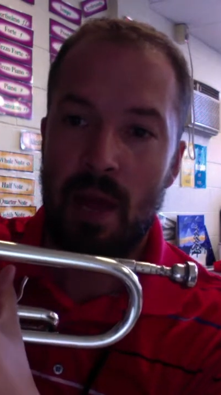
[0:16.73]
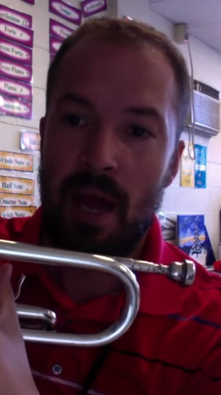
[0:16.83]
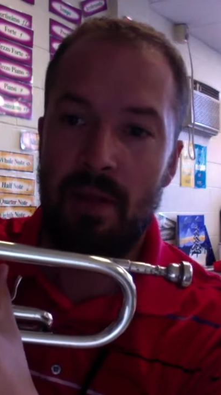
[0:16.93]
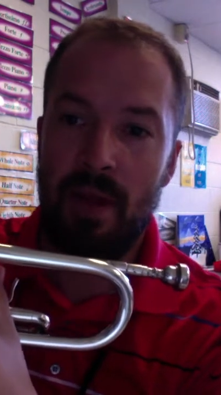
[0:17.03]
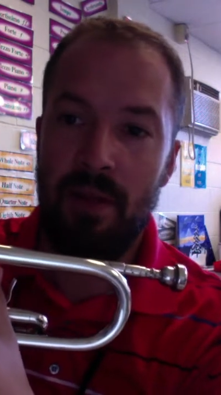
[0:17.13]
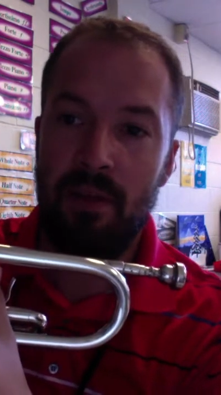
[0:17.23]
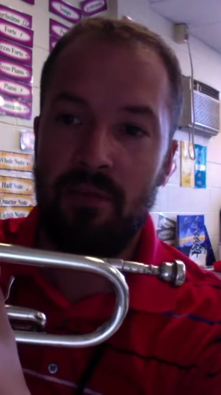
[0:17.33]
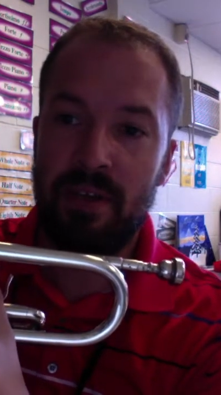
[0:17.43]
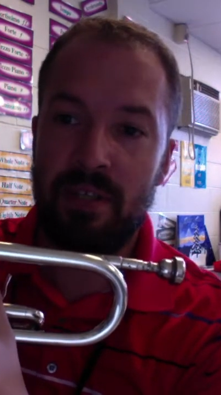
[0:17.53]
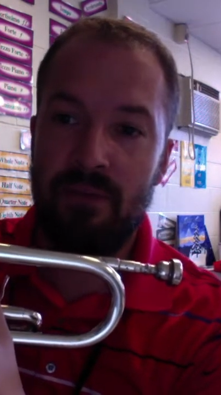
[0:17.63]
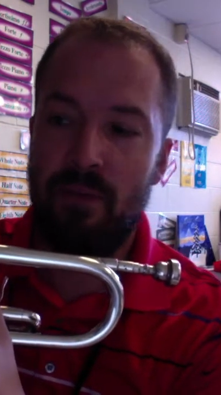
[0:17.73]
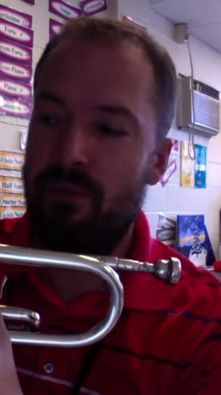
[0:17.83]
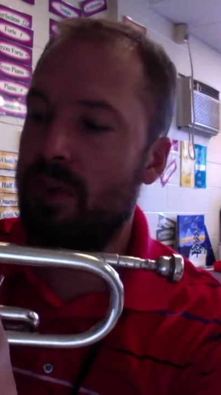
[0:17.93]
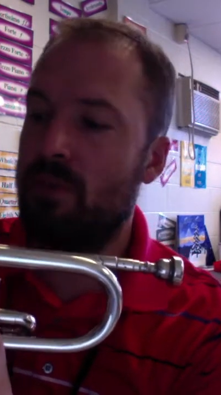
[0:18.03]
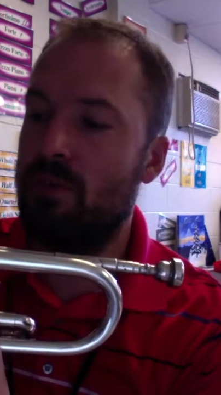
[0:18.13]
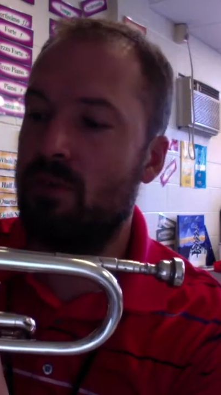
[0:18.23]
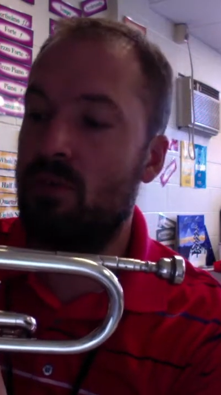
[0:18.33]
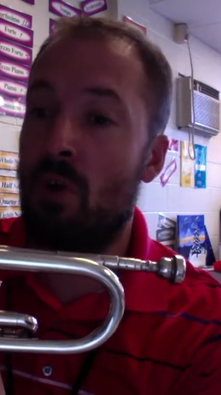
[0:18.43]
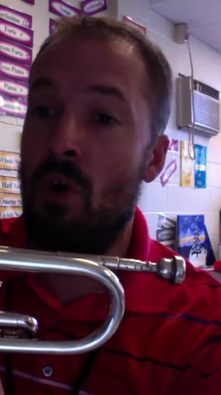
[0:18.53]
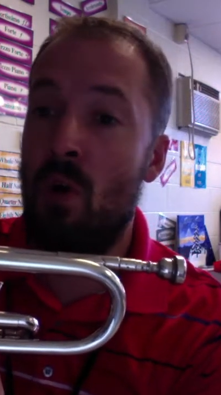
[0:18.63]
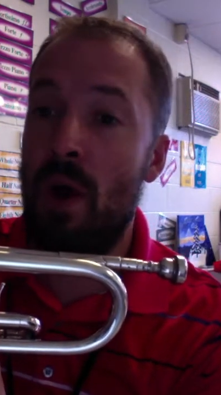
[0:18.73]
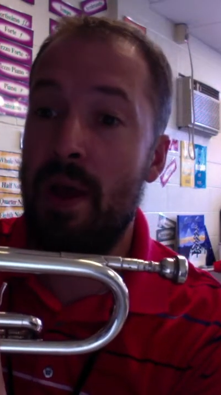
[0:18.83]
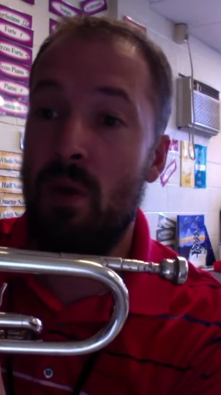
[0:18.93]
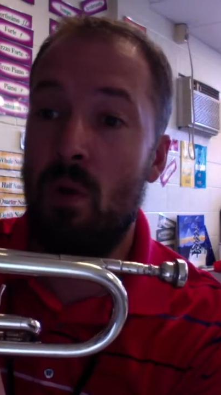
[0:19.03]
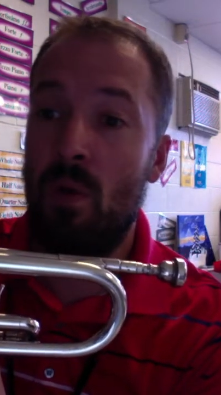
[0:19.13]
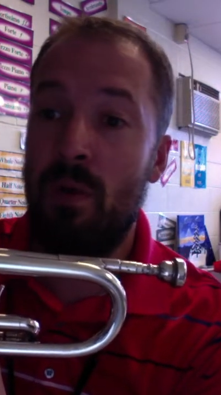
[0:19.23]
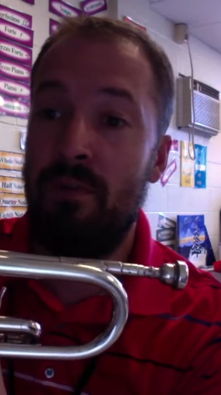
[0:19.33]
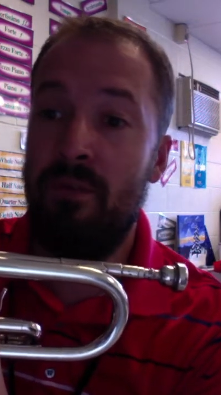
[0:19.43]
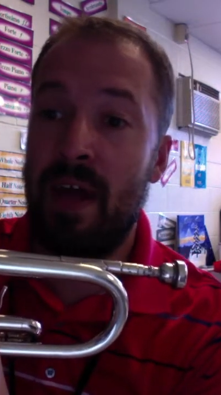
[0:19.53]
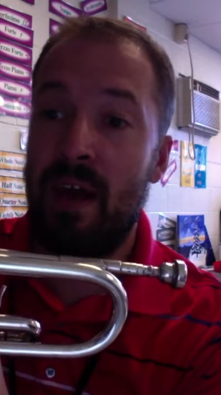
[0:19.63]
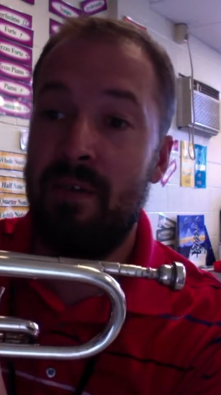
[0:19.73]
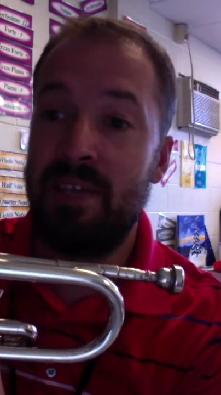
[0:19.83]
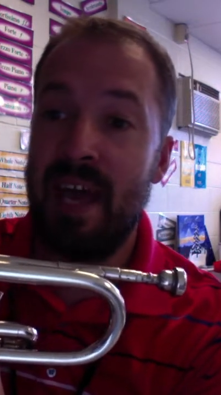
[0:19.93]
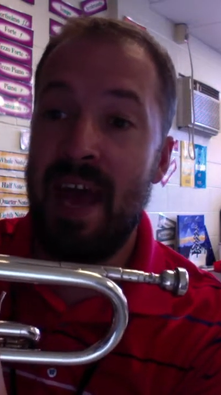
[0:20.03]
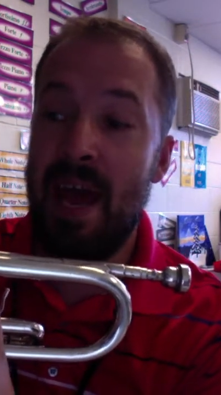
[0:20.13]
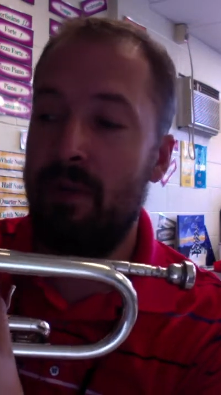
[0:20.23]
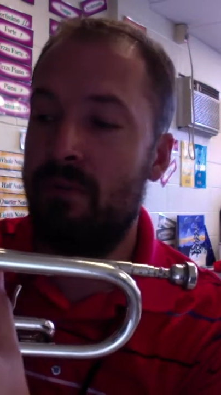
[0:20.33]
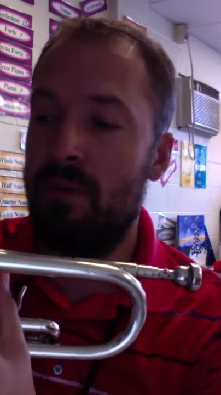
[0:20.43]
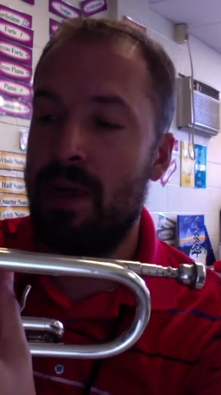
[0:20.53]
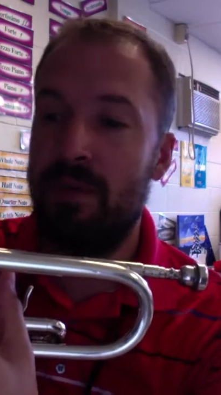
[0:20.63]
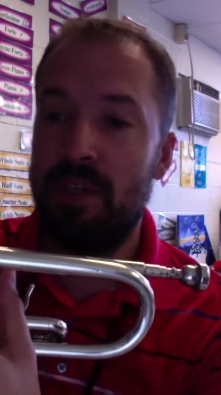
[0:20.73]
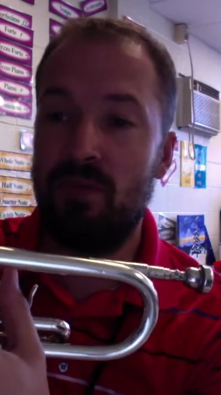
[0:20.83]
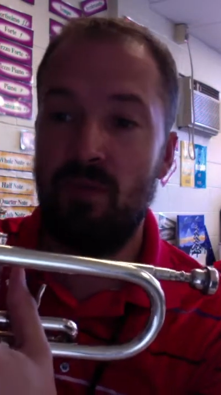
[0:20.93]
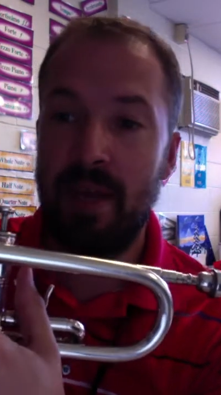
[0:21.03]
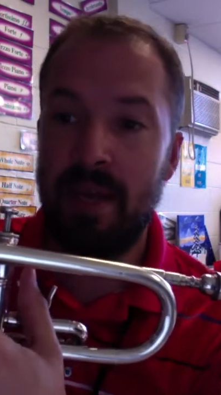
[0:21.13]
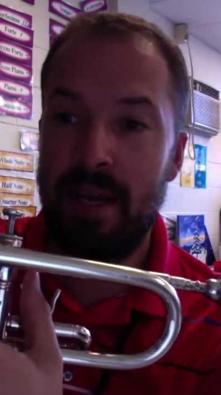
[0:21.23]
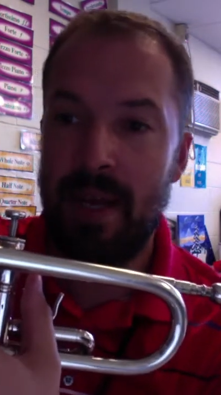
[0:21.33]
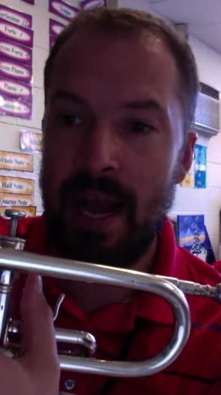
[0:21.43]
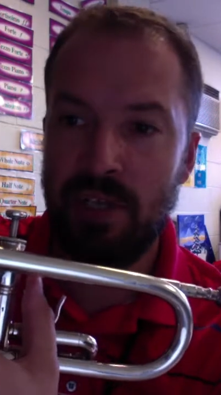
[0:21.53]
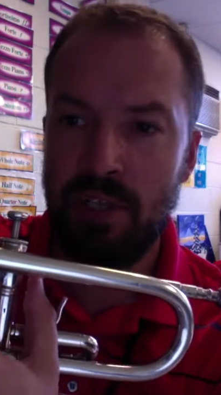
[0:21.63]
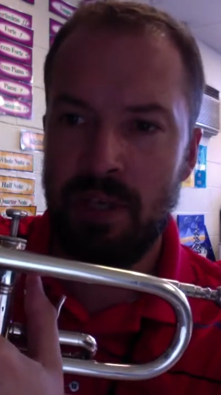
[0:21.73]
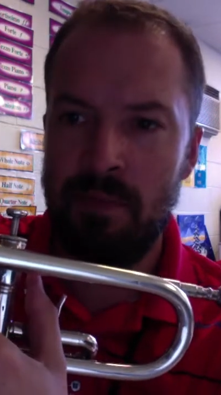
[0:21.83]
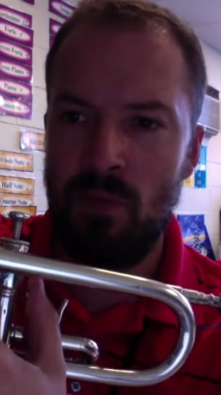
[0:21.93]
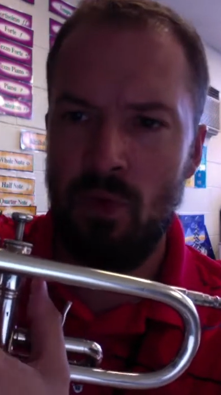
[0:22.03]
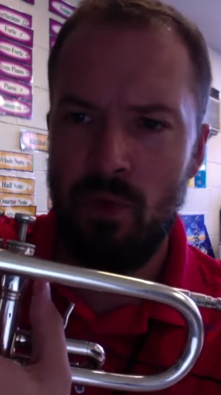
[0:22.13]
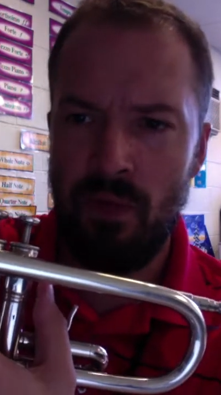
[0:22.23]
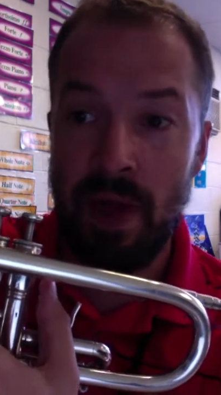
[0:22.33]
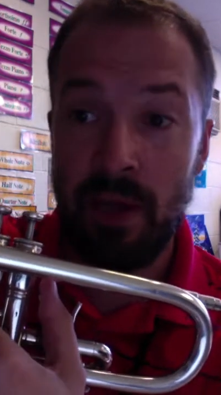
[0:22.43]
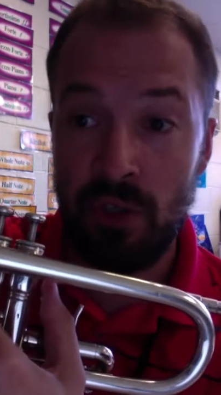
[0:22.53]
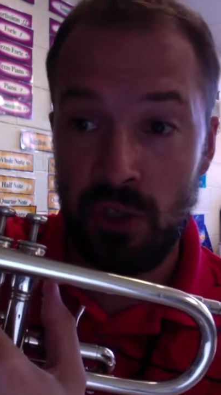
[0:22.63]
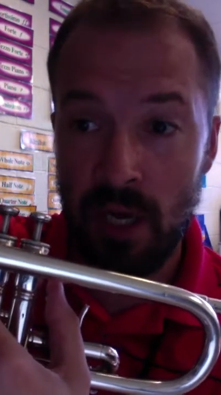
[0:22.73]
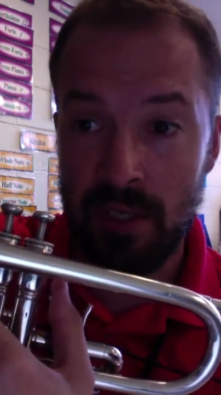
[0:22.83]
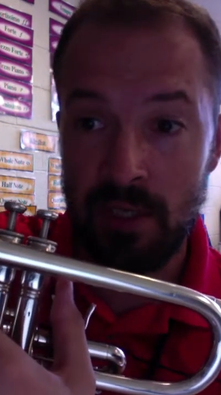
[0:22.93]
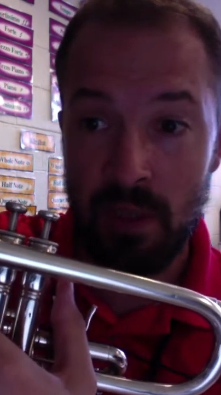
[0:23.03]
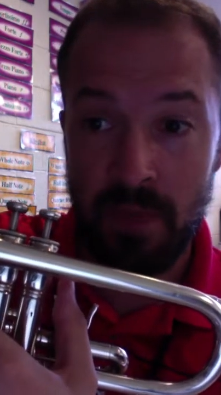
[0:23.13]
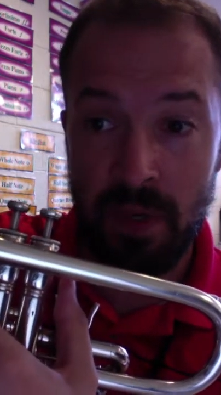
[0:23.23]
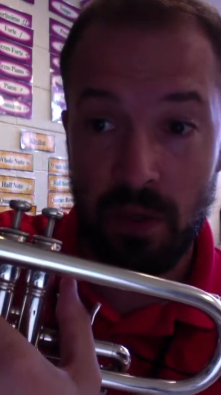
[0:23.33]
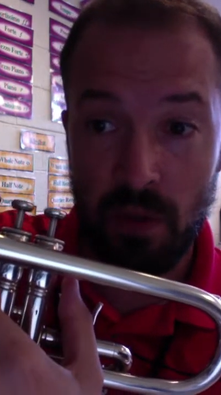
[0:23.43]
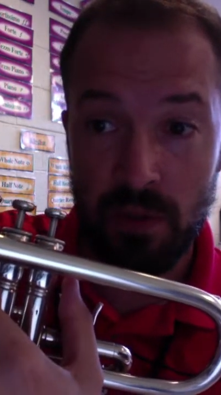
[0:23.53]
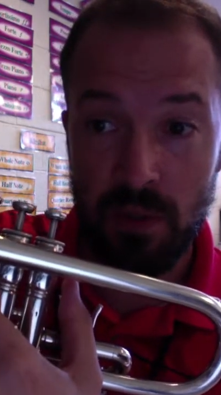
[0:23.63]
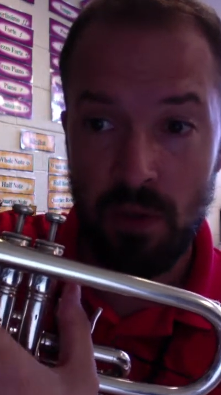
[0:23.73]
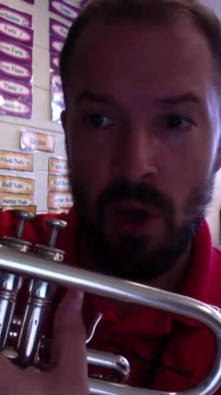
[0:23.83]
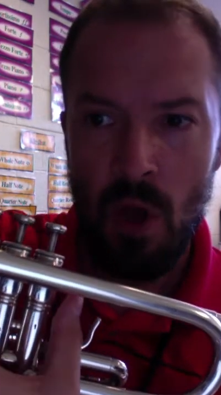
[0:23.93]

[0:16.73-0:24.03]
And then the rest of your fingers go and hold the valves after. Now, this ring can actually move and adjust to be closer